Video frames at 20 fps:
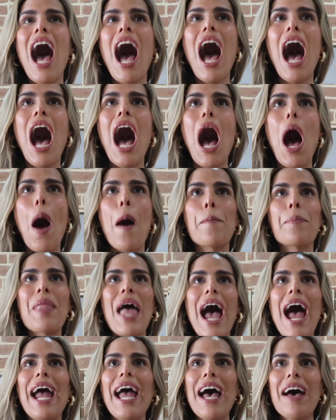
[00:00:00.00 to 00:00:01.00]
I
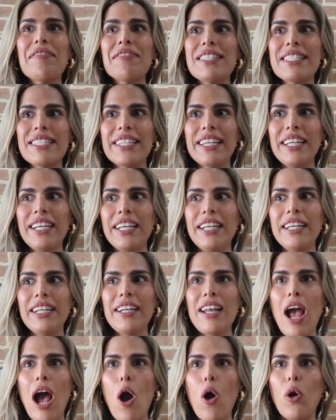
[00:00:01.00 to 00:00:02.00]
have
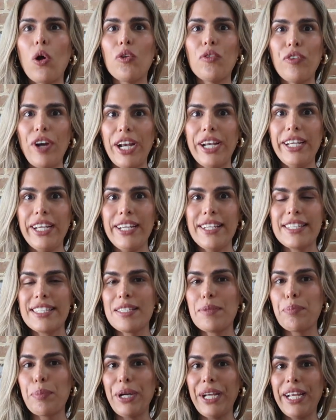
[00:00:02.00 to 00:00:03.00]
seen already
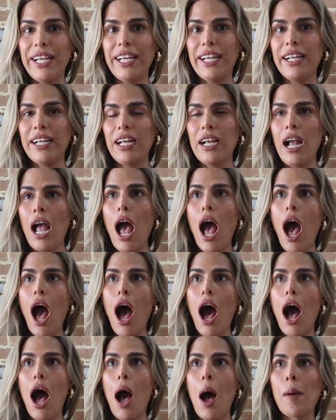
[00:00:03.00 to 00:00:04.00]
spring
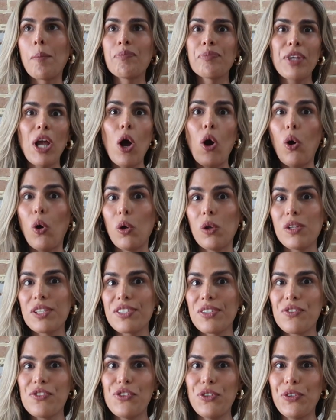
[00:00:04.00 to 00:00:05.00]

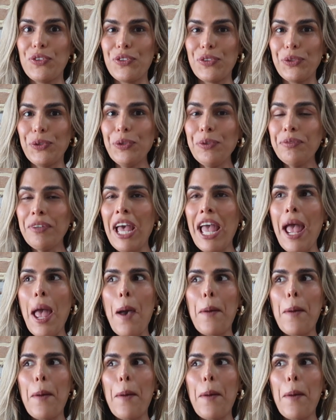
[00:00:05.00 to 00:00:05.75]
hauls on YouTube,